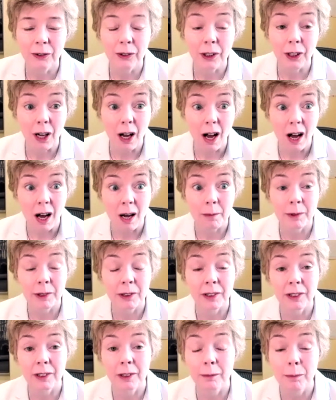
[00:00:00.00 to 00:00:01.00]
know
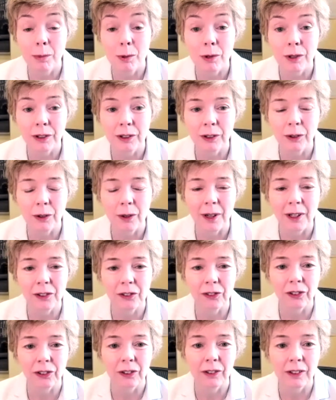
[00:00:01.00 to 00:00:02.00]
common and important
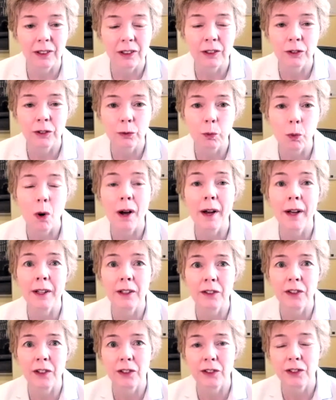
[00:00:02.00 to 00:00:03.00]
question: is why
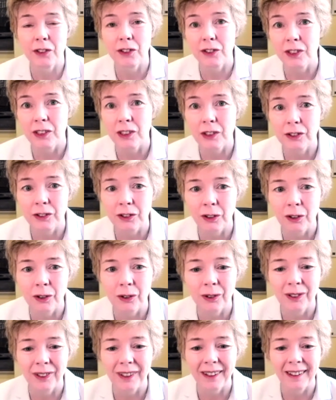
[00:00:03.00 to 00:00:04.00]
is this disease
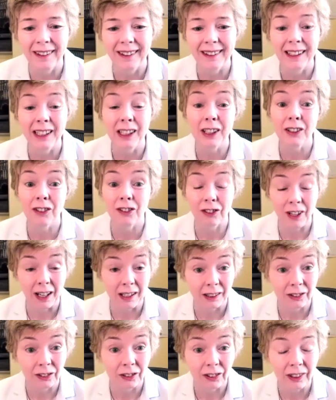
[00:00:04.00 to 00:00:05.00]
so uh,
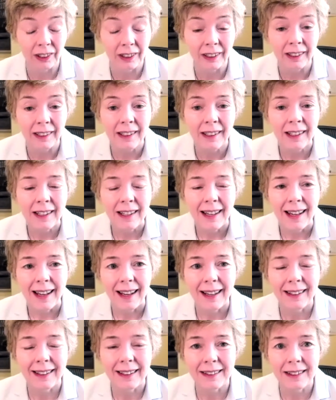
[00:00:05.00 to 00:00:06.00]
challenging?
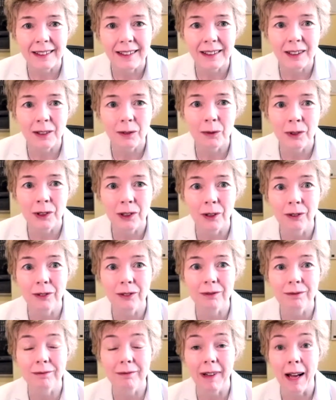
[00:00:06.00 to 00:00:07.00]
And I think we
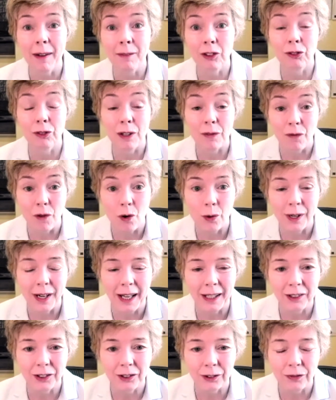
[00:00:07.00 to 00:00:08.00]
don't have a straightforward
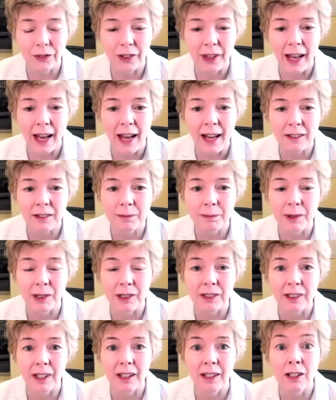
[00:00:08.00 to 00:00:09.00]
answer for that,
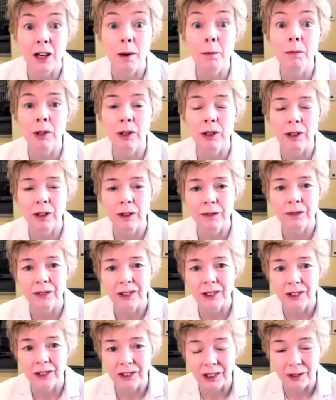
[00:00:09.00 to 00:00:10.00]
but a number of
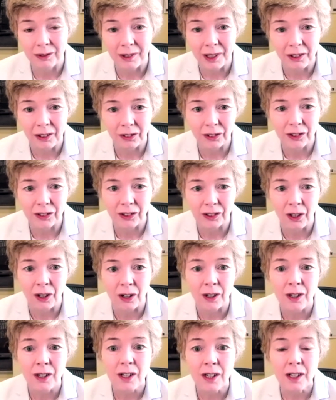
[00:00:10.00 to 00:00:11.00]
considerations
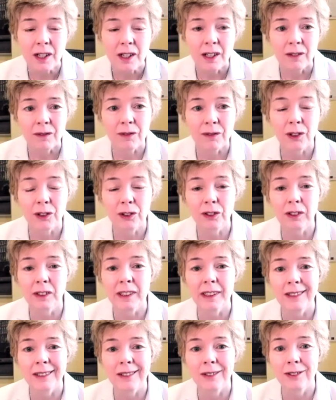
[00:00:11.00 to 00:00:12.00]
are
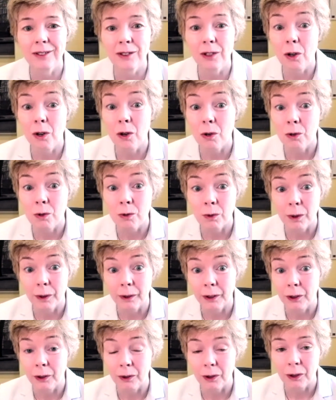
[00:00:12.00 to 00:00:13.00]
firstly there's no
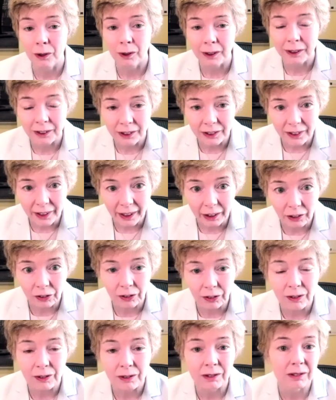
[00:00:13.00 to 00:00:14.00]
you know early
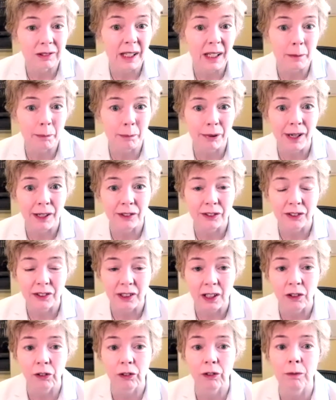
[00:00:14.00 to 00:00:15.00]
detection there's late
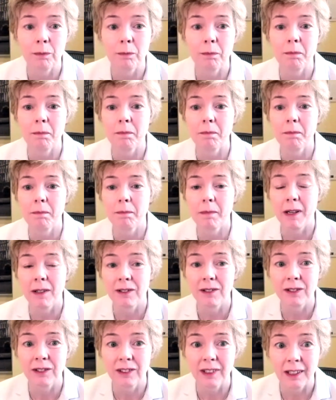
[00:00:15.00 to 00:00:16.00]
presentation
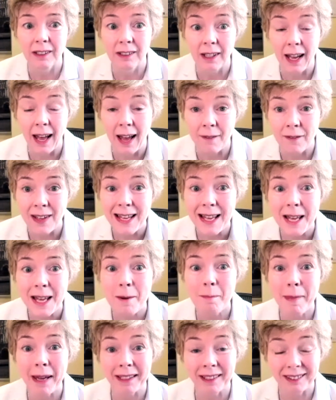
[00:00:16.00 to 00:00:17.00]
patients tend to have
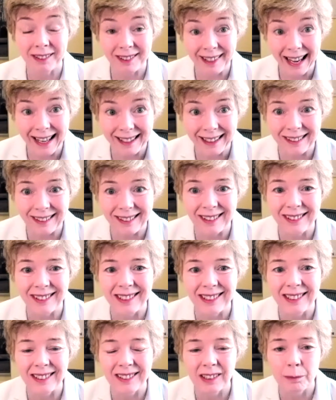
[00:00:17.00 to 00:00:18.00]
metastatic
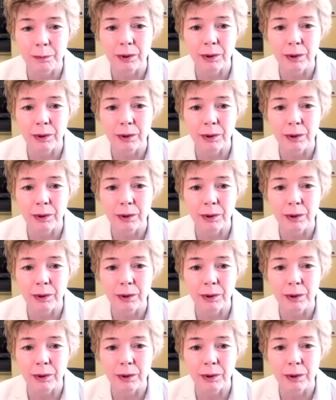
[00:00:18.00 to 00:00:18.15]
disease at